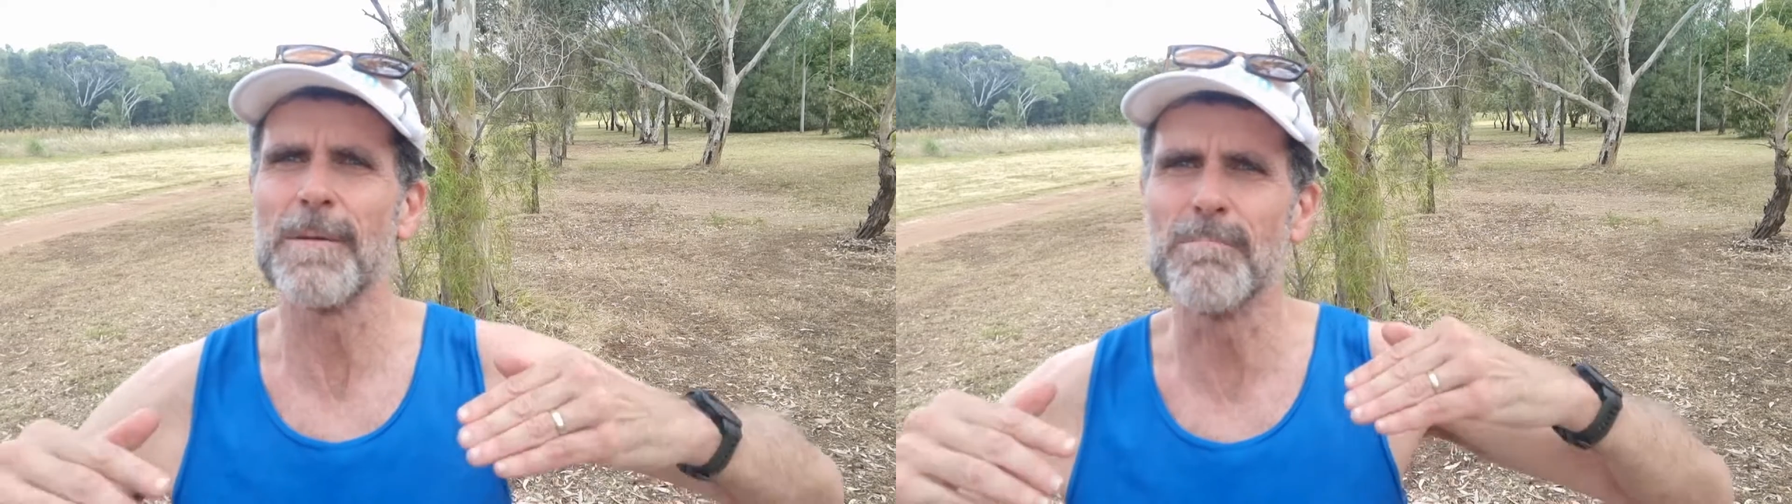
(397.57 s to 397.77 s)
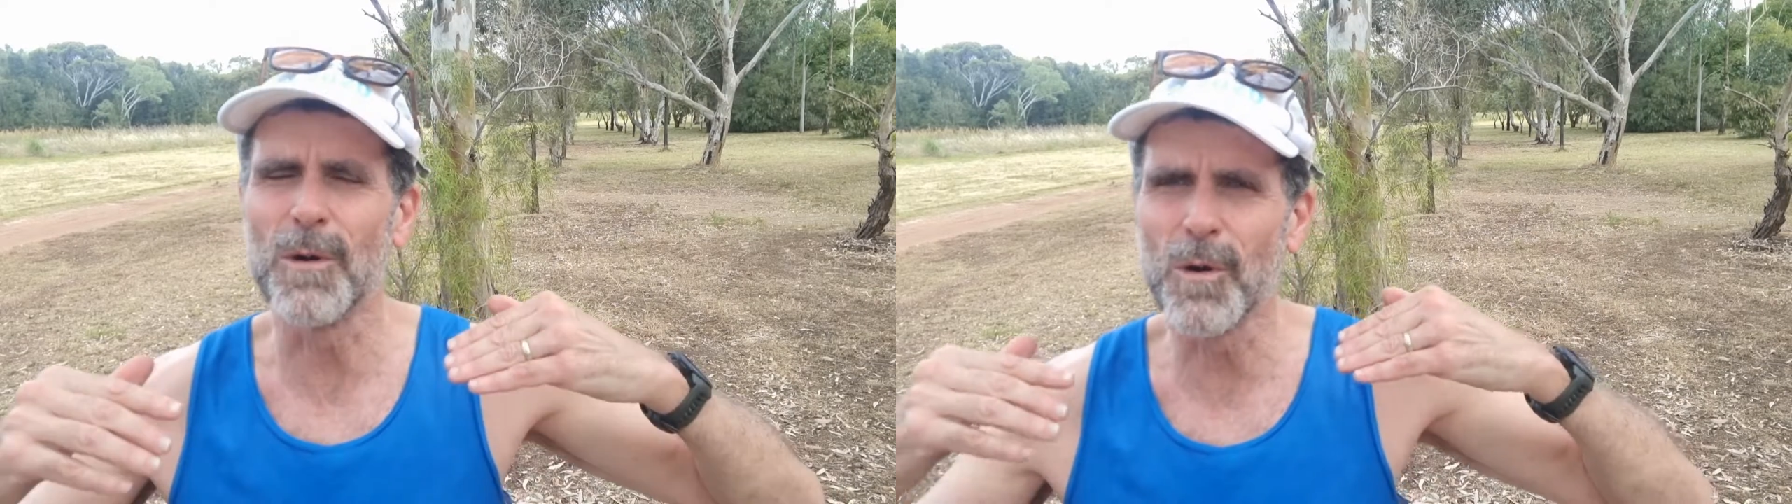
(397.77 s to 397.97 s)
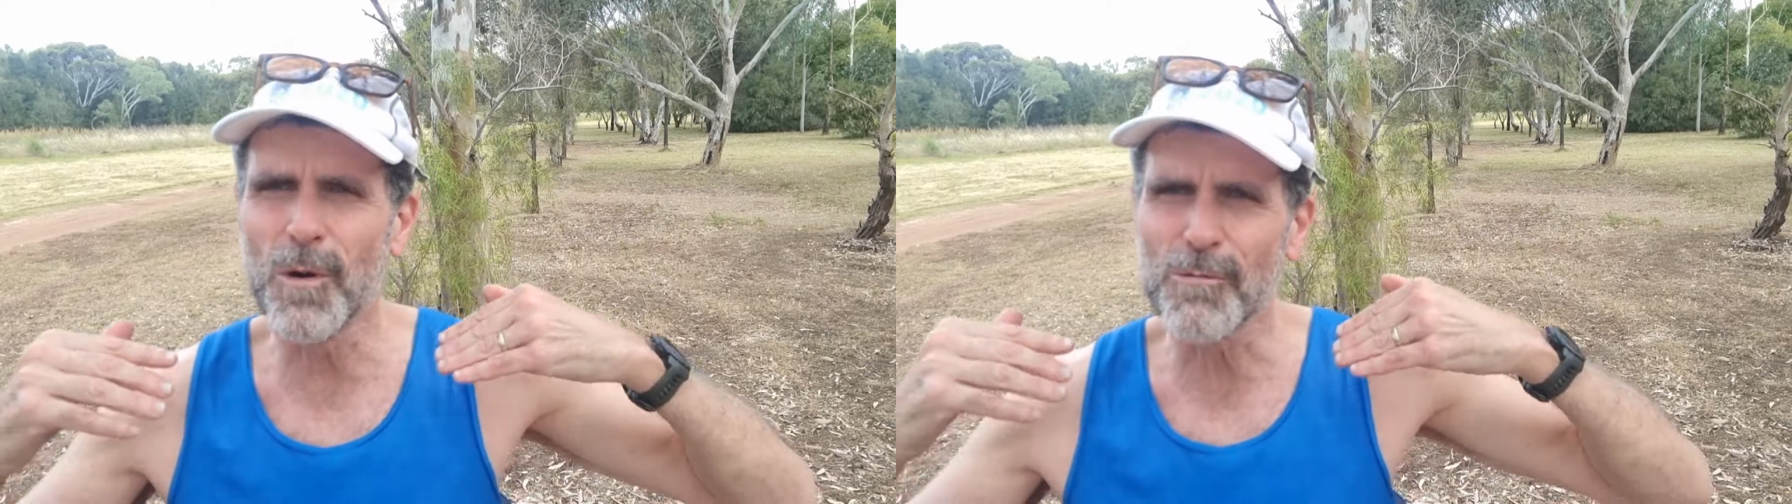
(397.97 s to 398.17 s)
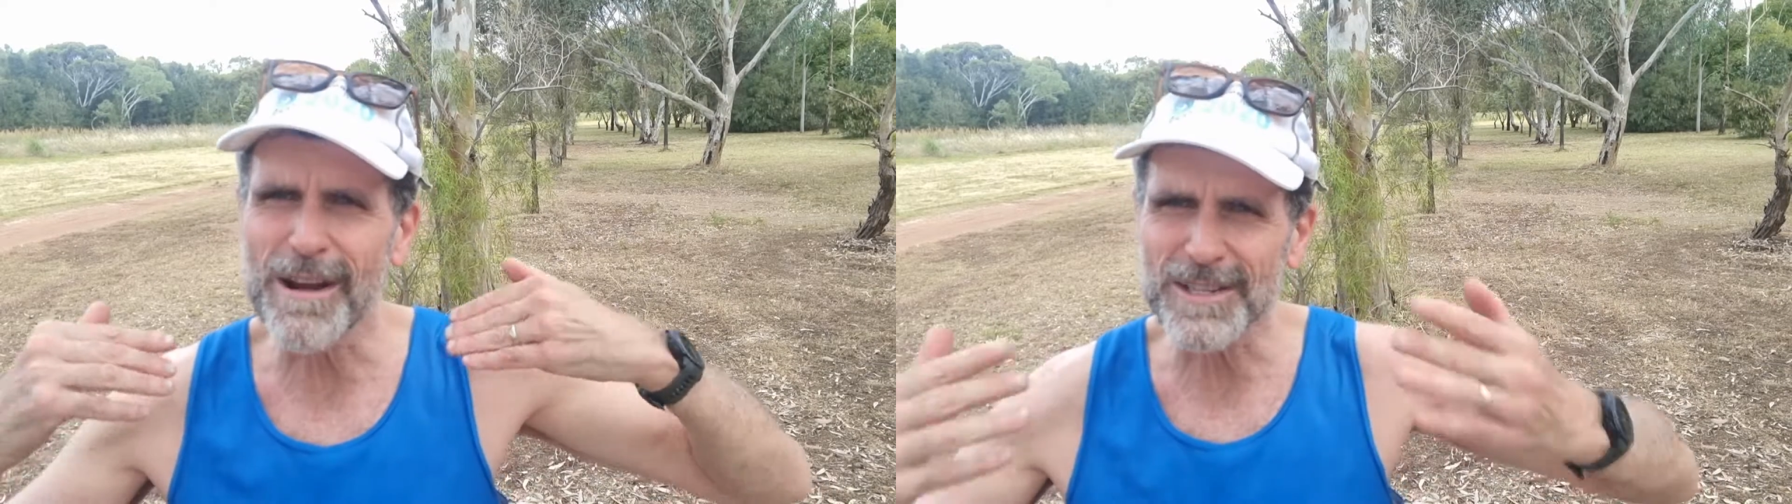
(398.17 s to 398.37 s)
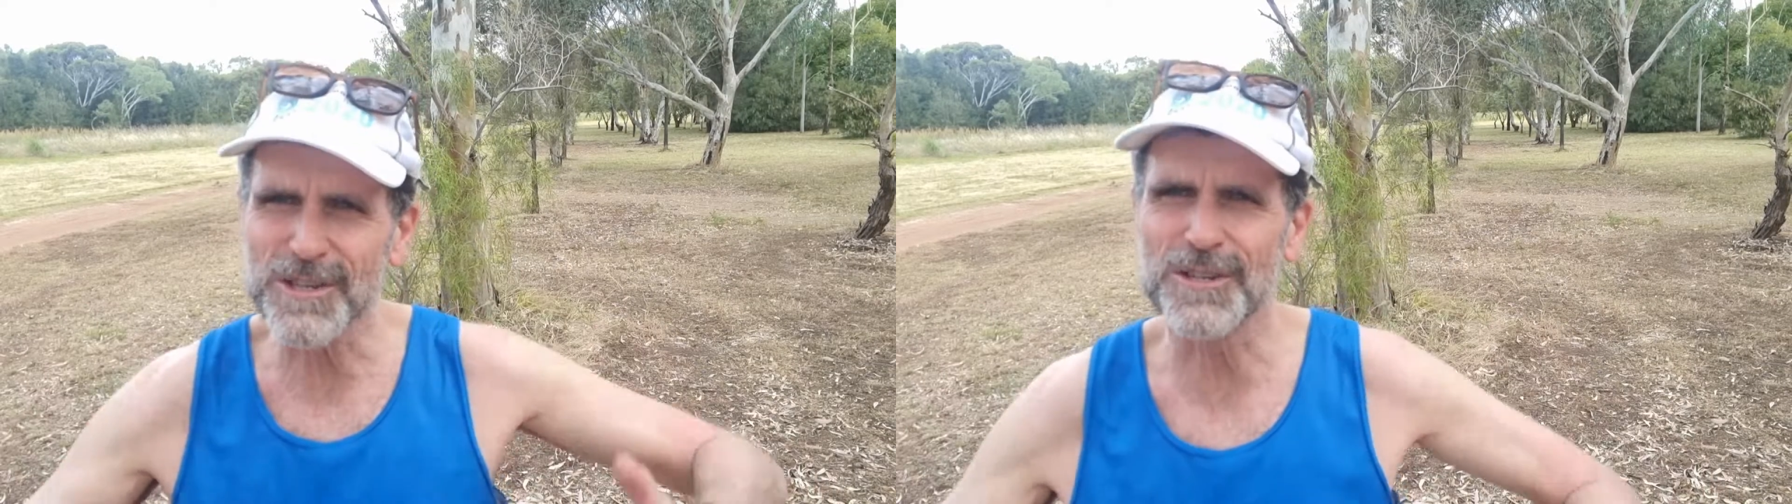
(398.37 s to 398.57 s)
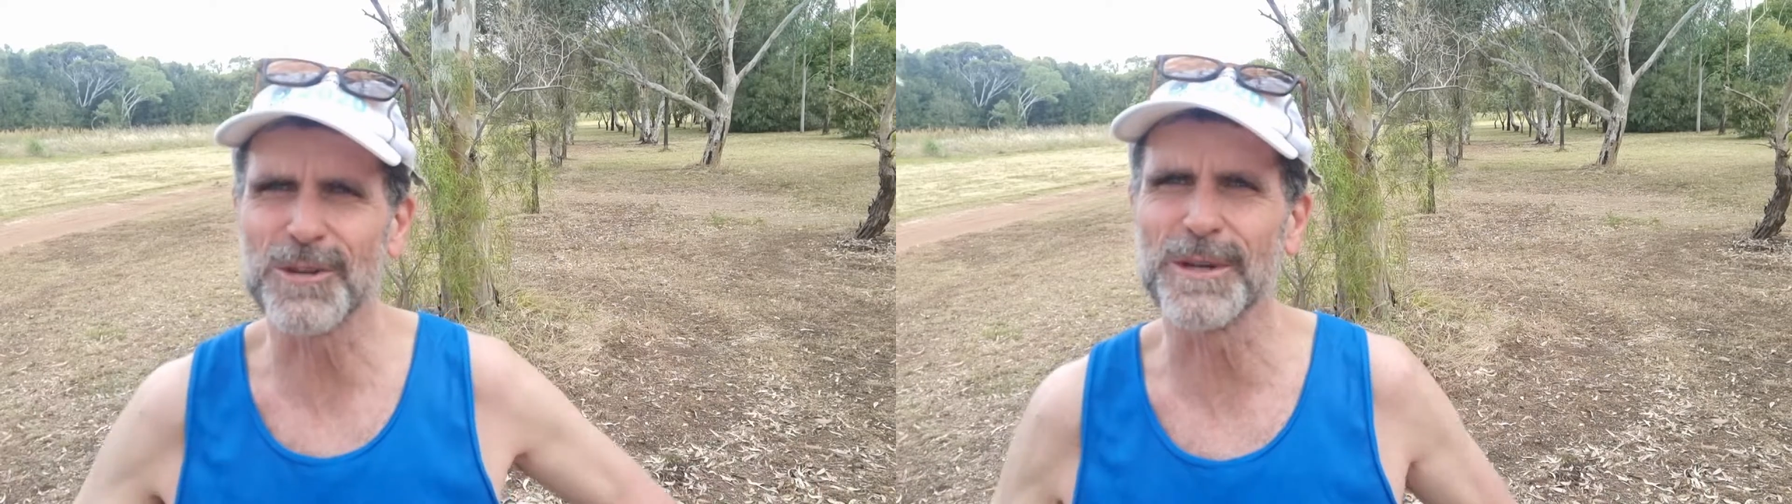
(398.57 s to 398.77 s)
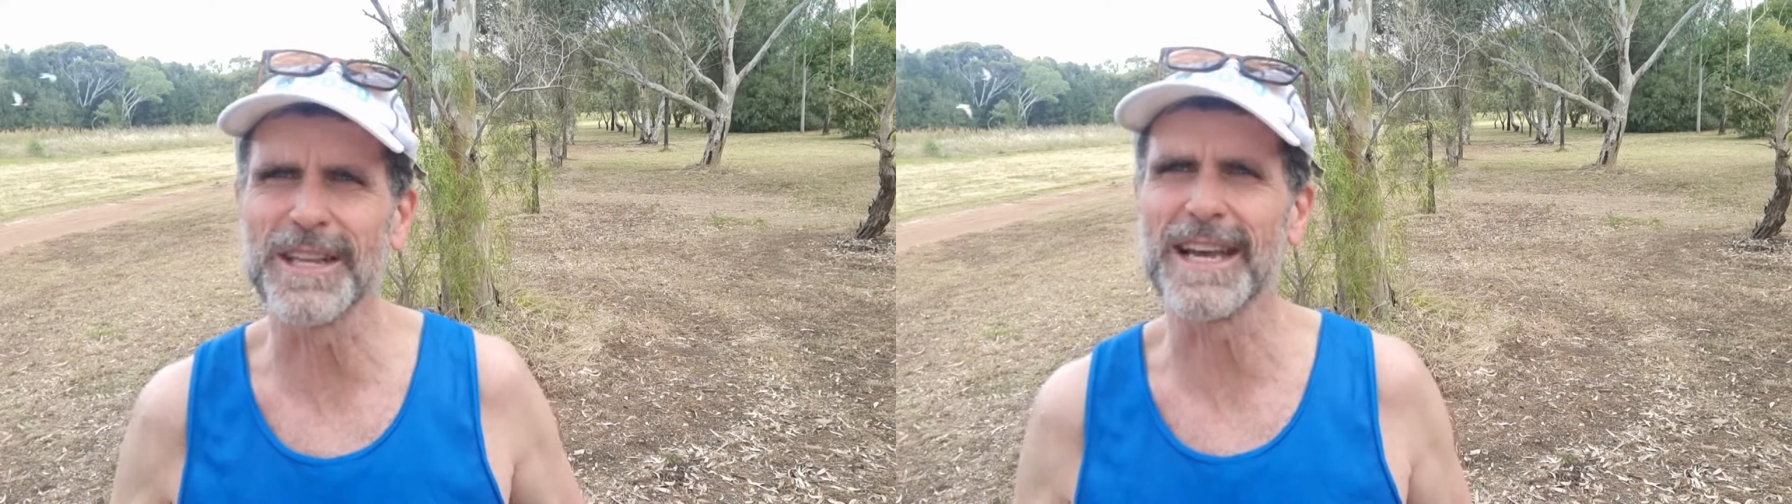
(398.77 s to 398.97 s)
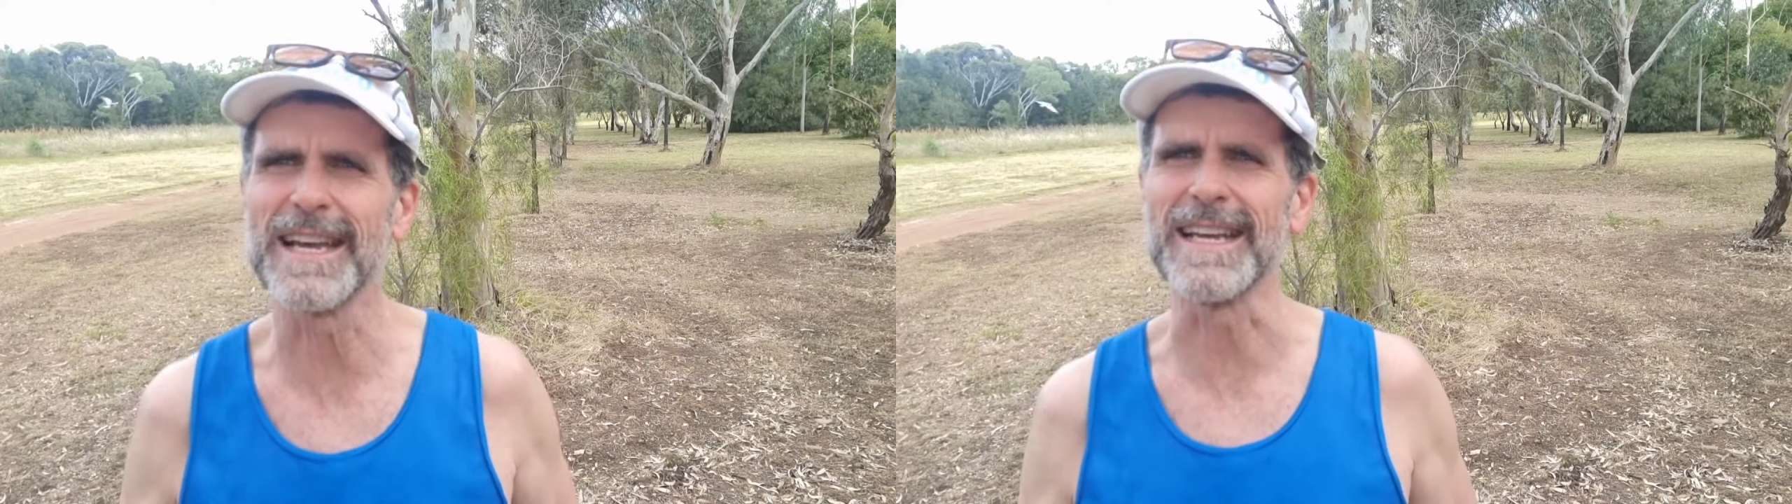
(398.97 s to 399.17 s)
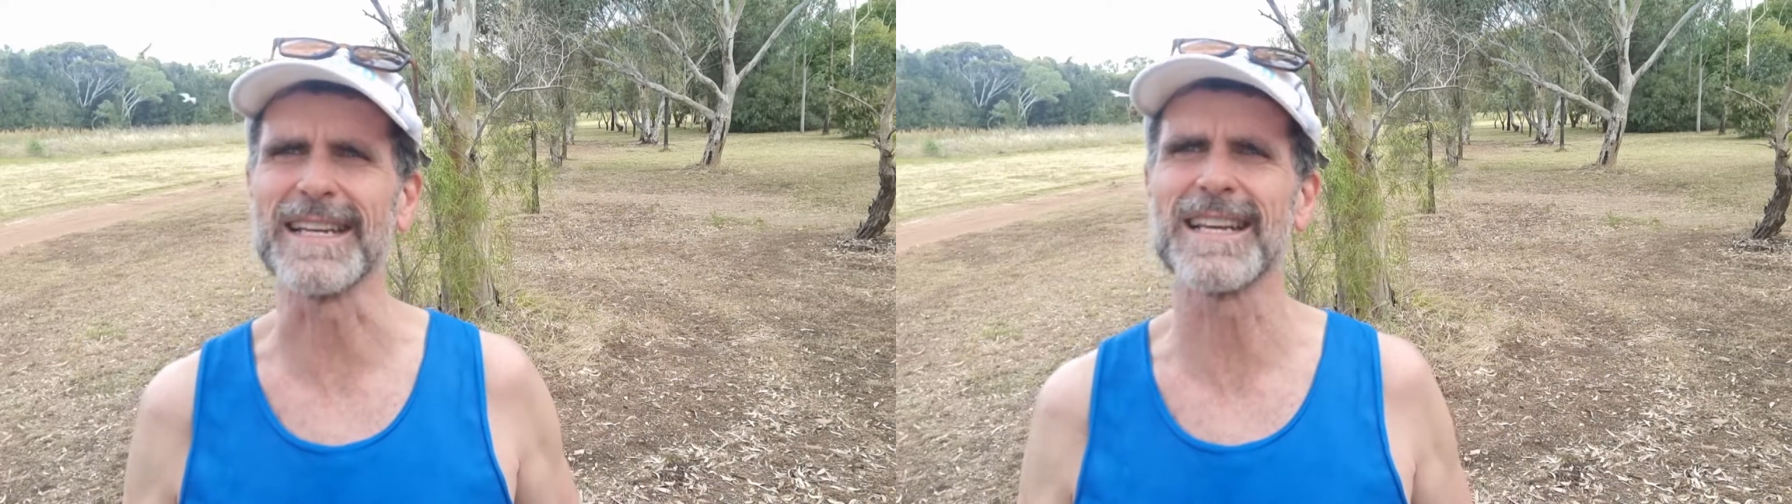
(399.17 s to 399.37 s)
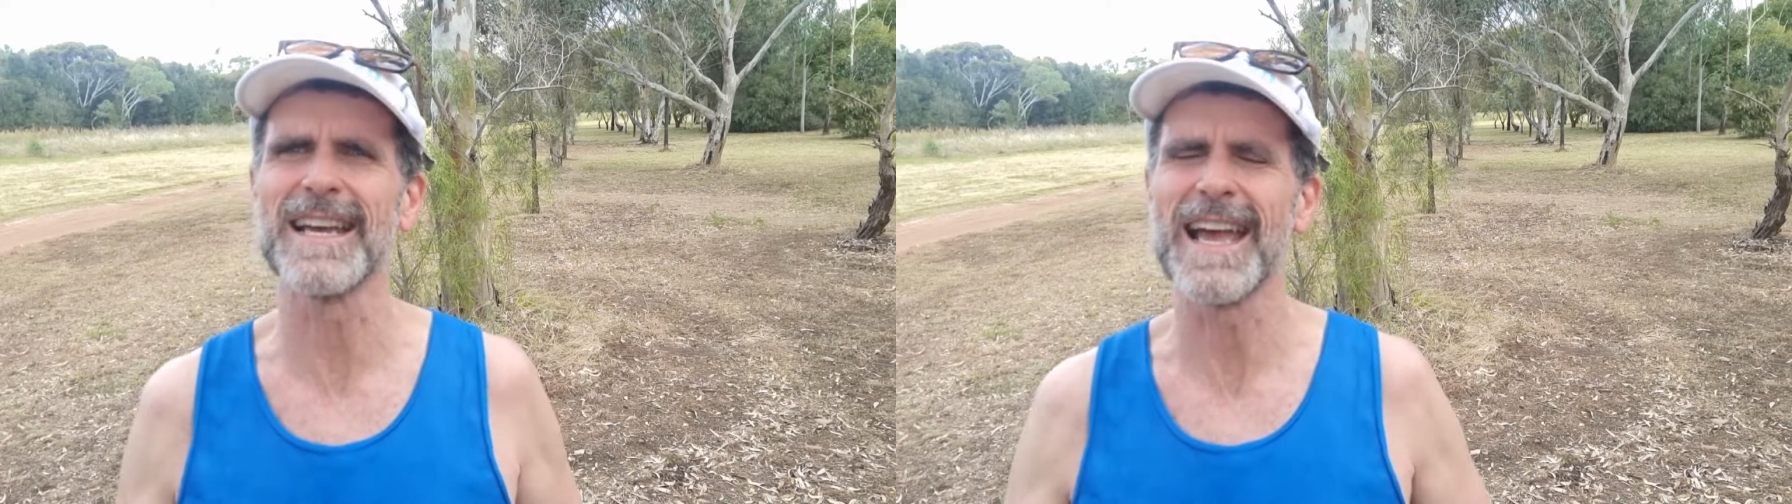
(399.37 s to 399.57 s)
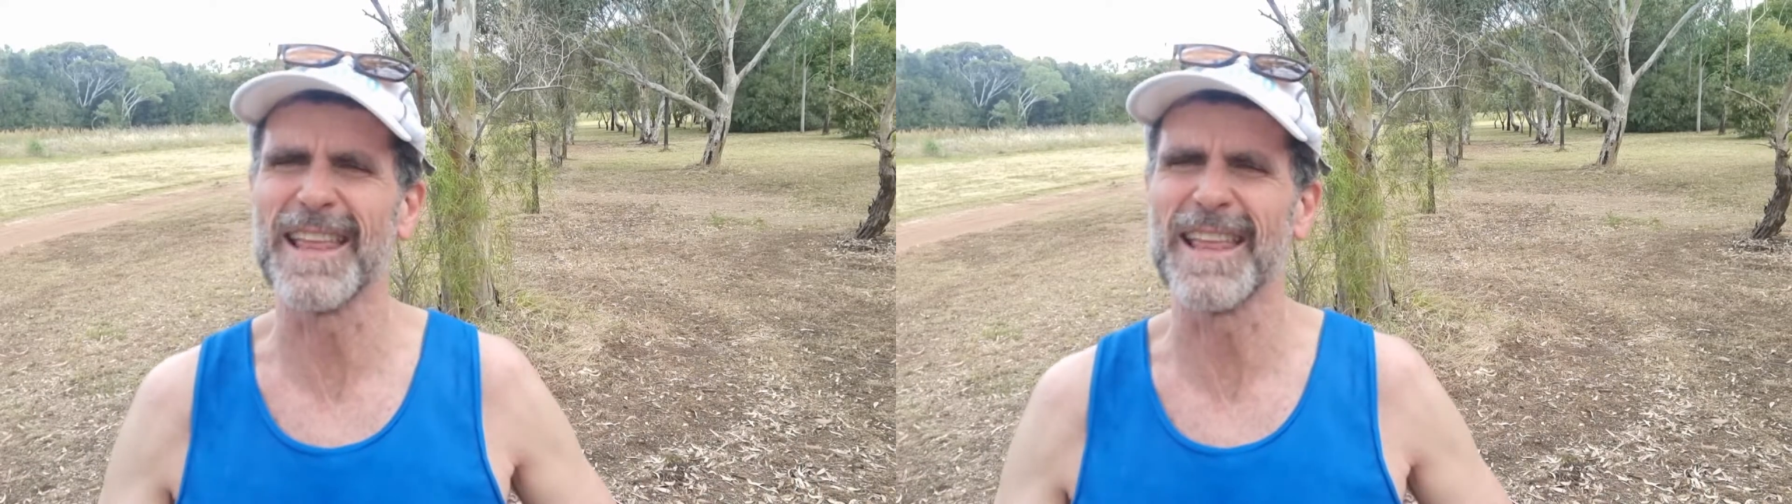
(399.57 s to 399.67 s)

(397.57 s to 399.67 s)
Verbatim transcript: The more runs you do in the heat